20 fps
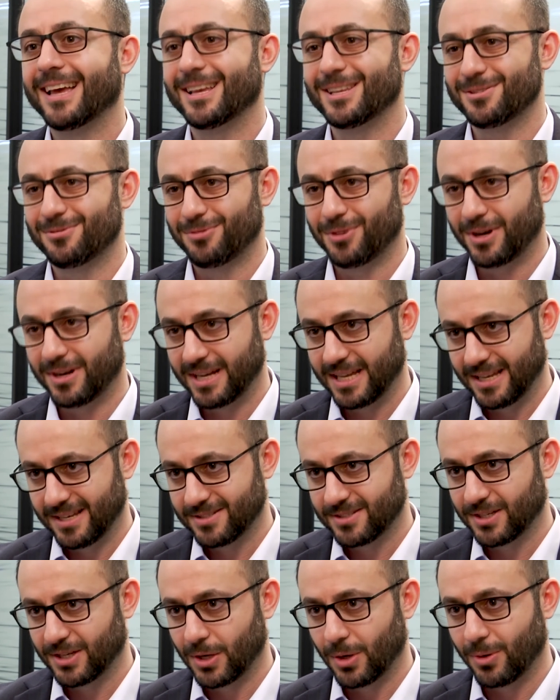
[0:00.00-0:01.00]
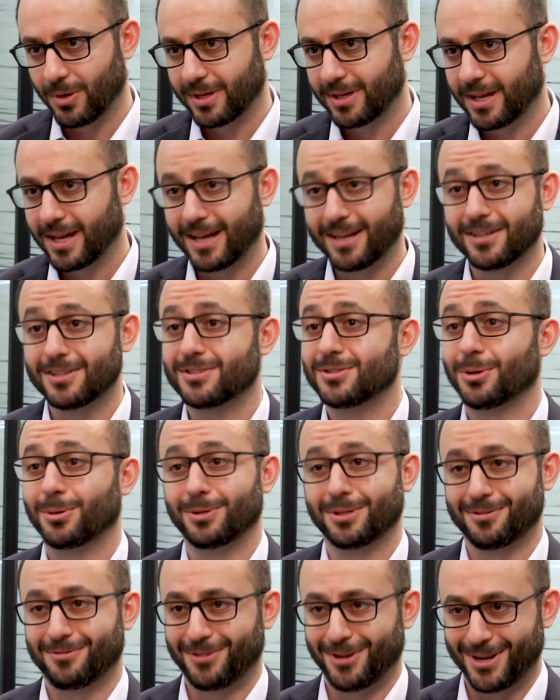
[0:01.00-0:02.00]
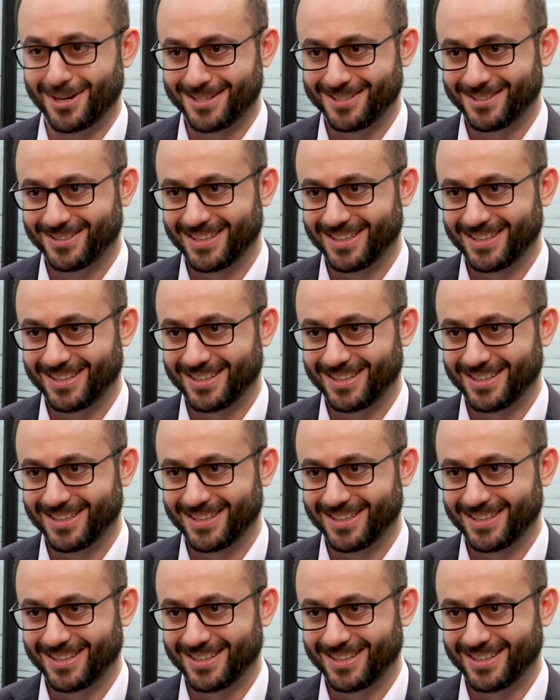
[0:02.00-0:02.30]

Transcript: is very easygoing and it's totally fun.